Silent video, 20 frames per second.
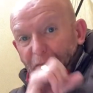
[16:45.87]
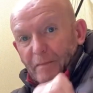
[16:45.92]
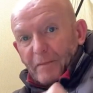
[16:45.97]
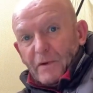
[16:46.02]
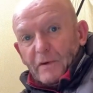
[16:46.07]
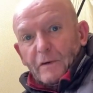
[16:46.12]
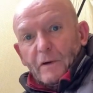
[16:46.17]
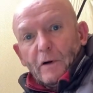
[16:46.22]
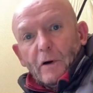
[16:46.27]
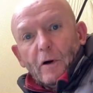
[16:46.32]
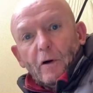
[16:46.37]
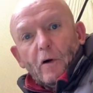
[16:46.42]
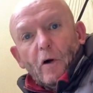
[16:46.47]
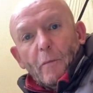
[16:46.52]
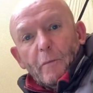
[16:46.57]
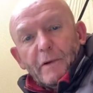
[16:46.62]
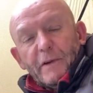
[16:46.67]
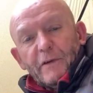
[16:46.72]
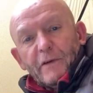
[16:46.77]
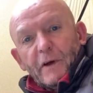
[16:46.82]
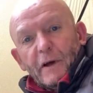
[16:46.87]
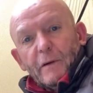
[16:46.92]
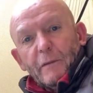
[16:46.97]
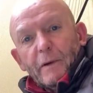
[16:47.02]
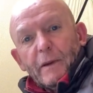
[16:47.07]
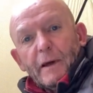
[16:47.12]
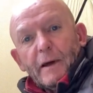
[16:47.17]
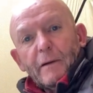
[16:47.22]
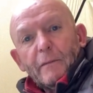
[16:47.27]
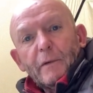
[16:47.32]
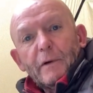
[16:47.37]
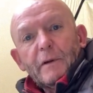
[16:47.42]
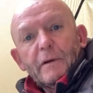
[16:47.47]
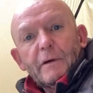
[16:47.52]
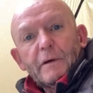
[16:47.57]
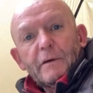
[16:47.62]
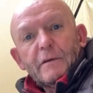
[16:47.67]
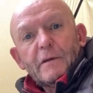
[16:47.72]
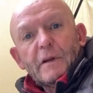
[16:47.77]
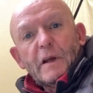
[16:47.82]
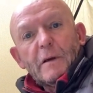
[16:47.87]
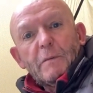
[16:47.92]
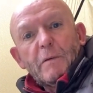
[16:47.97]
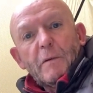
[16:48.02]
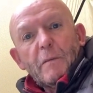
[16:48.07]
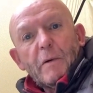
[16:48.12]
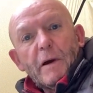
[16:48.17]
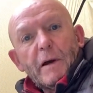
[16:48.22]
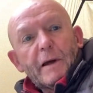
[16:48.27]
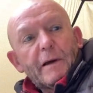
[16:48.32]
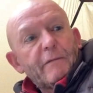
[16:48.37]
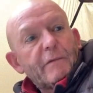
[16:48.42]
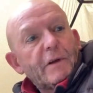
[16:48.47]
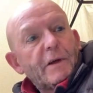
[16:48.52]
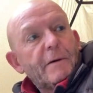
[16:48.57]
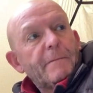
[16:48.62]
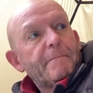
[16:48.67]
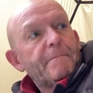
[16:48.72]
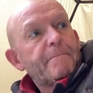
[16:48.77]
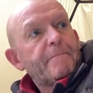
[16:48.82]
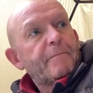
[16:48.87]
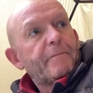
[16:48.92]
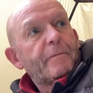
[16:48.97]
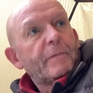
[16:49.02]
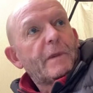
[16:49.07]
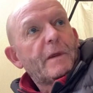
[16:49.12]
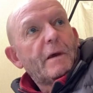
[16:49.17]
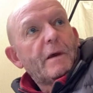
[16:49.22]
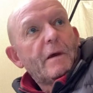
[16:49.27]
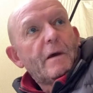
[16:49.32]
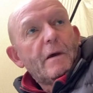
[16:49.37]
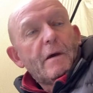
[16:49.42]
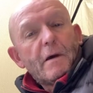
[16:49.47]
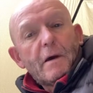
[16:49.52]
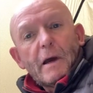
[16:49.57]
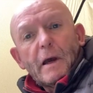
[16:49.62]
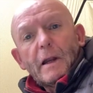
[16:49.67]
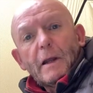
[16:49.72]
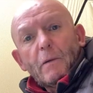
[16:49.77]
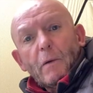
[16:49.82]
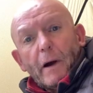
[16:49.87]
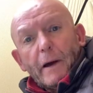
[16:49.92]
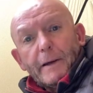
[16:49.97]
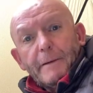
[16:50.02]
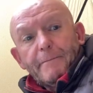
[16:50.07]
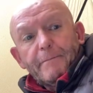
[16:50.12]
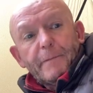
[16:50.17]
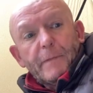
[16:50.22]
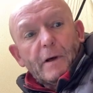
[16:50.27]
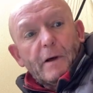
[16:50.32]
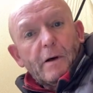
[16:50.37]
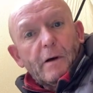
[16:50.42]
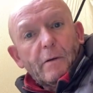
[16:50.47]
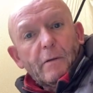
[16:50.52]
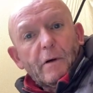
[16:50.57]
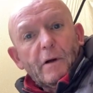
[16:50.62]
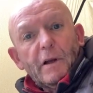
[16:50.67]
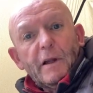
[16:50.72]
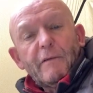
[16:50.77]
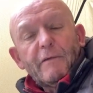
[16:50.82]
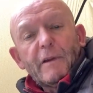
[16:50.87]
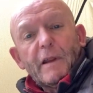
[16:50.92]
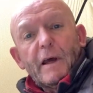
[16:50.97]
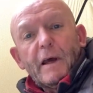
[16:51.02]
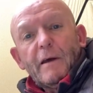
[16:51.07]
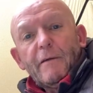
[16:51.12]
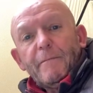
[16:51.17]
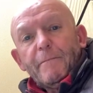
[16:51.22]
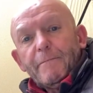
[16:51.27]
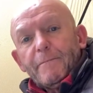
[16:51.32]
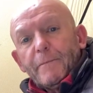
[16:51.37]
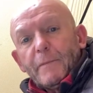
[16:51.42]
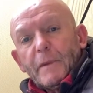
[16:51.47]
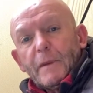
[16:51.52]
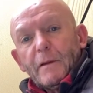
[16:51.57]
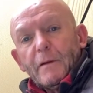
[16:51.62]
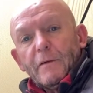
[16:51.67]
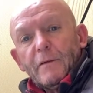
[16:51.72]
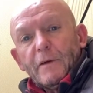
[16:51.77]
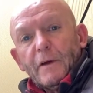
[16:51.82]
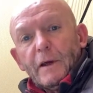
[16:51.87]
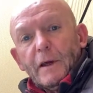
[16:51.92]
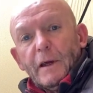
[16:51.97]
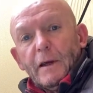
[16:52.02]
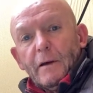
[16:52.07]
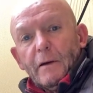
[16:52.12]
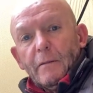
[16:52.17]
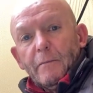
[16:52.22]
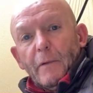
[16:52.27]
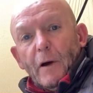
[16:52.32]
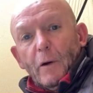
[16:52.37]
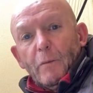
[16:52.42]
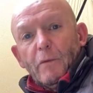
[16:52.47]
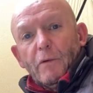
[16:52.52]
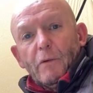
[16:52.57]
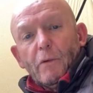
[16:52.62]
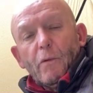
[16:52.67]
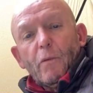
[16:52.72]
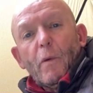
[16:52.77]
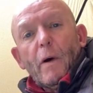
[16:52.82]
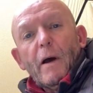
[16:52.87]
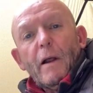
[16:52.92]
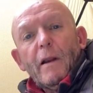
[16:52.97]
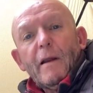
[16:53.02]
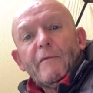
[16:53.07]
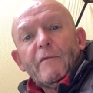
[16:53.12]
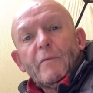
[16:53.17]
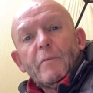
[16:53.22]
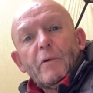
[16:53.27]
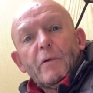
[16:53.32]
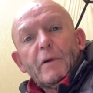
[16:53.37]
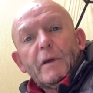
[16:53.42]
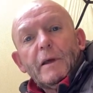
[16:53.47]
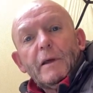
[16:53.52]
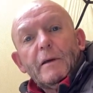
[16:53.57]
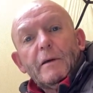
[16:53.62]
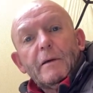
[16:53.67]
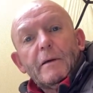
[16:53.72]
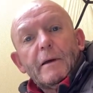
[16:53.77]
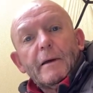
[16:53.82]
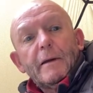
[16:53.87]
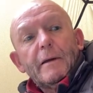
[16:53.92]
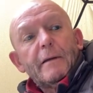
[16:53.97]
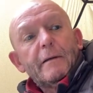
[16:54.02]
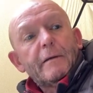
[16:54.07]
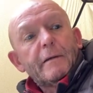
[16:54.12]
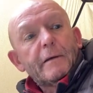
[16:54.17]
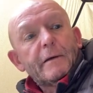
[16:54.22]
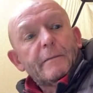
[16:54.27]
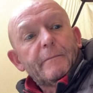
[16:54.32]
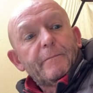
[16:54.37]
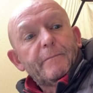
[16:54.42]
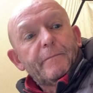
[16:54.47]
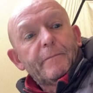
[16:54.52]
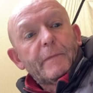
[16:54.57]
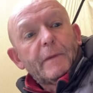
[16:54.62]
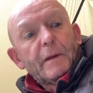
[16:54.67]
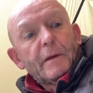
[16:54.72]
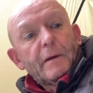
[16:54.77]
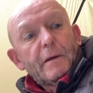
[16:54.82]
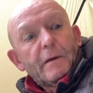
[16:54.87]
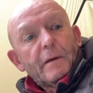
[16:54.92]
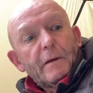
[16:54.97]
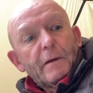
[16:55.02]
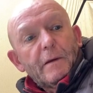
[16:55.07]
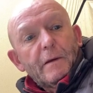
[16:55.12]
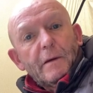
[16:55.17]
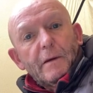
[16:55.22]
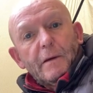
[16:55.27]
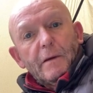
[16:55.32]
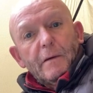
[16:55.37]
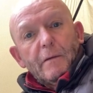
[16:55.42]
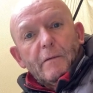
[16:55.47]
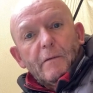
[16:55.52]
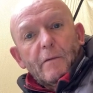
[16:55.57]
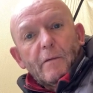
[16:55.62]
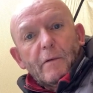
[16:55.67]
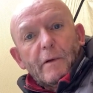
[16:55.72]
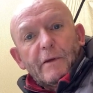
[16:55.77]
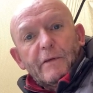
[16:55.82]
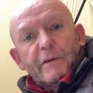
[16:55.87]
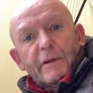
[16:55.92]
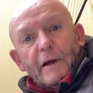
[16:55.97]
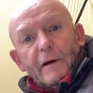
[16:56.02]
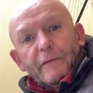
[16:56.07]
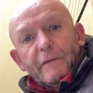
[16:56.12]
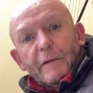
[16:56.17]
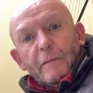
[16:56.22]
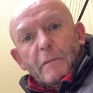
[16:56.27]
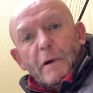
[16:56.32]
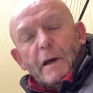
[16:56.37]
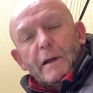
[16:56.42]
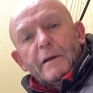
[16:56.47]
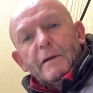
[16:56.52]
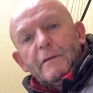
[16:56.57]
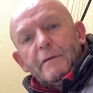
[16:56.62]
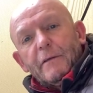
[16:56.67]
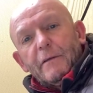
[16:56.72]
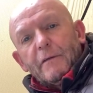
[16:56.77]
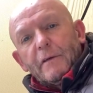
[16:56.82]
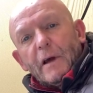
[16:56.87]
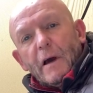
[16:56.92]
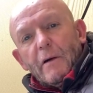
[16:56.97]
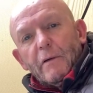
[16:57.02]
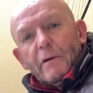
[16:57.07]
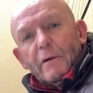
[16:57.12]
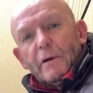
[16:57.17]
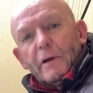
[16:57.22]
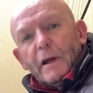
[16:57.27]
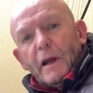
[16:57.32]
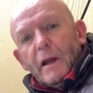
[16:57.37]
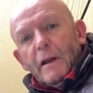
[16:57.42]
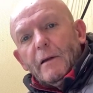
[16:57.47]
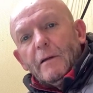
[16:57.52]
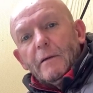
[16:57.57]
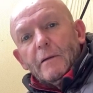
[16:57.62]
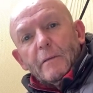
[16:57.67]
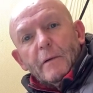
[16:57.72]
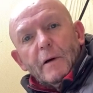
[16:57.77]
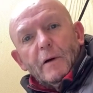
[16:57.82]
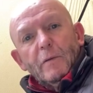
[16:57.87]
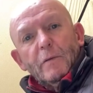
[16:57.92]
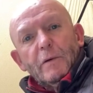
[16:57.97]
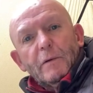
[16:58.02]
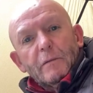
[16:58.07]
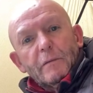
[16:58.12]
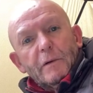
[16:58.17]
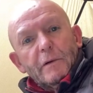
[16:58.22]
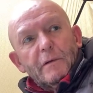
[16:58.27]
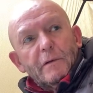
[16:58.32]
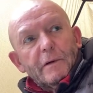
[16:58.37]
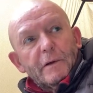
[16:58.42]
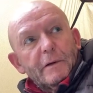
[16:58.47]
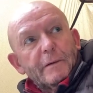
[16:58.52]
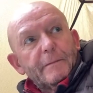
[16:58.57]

Just got to compensate with that with a sleeping bag, haven't you? Anyway, I'm going to leave it there and say hope you're all well, everybody, and all the stuff, the madness that's going on again at the moment with